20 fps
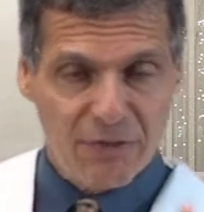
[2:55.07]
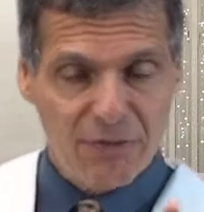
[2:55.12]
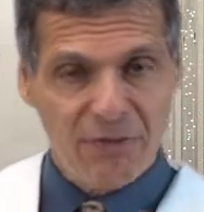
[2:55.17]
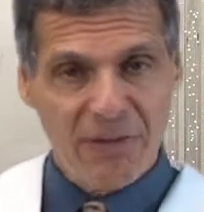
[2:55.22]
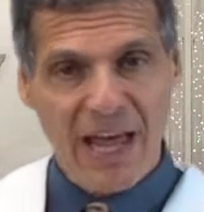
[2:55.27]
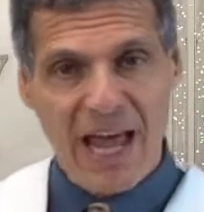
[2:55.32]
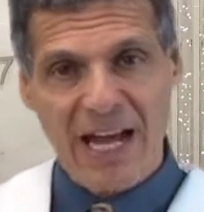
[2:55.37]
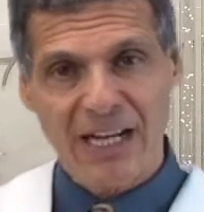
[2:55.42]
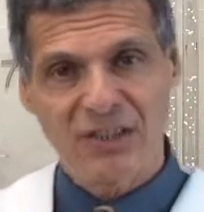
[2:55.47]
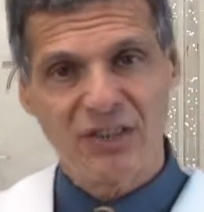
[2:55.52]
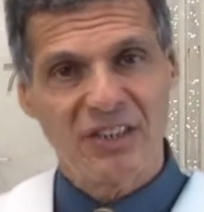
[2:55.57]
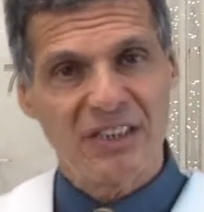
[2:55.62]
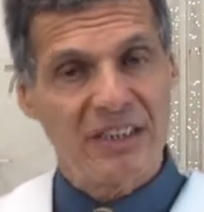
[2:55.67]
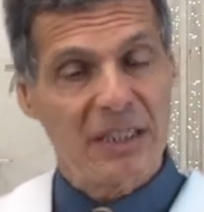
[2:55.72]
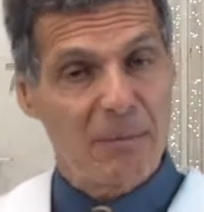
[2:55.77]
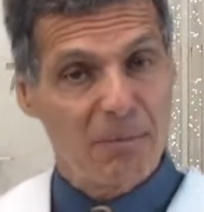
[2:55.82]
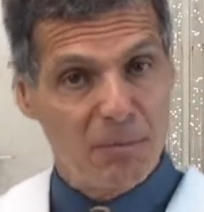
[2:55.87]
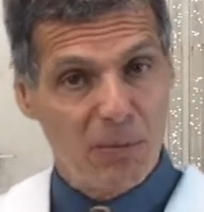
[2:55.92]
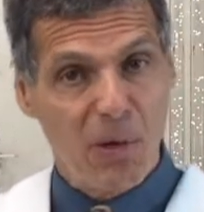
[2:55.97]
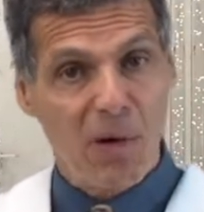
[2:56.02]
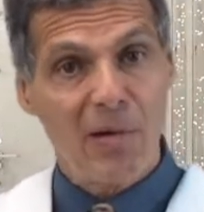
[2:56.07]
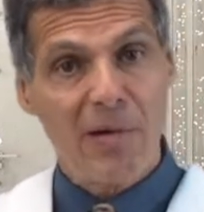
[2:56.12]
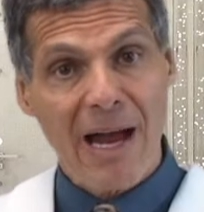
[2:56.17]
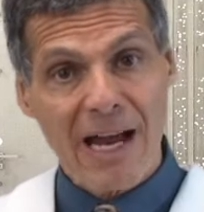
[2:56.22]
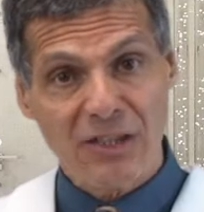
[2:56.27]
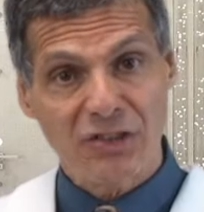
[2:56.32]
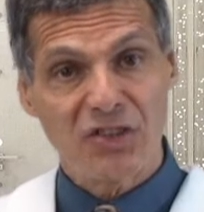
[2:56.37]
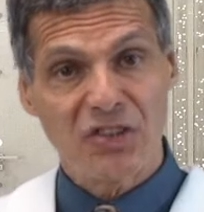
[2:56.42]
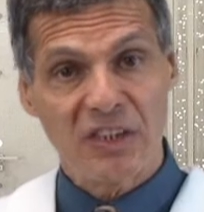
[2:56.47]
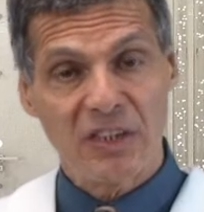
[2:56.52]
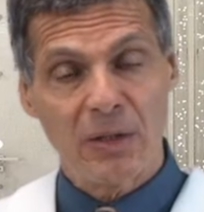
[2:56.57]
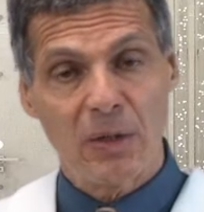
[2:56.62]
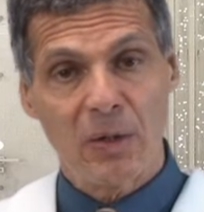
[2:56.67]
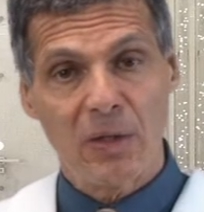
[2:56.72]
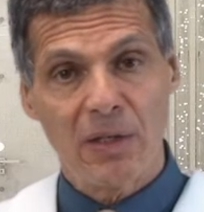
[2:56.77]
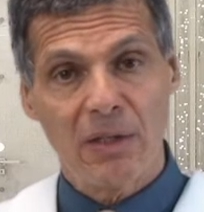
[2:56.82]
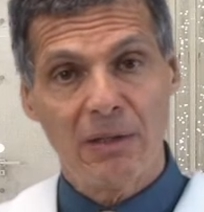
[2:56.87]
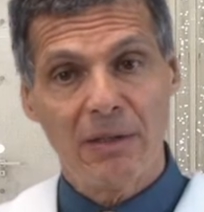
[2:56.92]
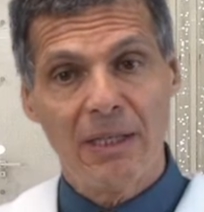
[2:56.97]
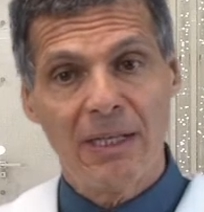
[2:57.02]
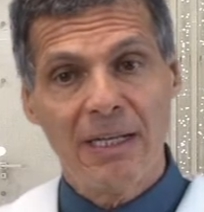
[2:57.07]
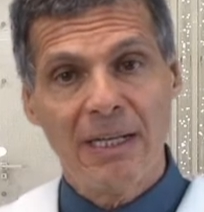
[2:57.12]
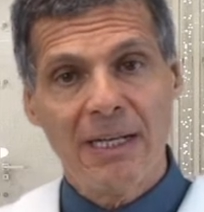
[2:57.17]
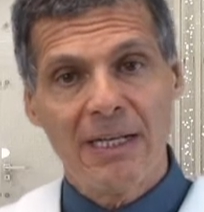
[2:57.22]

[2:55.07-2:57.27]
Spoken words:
flaxseed, and borage seed oil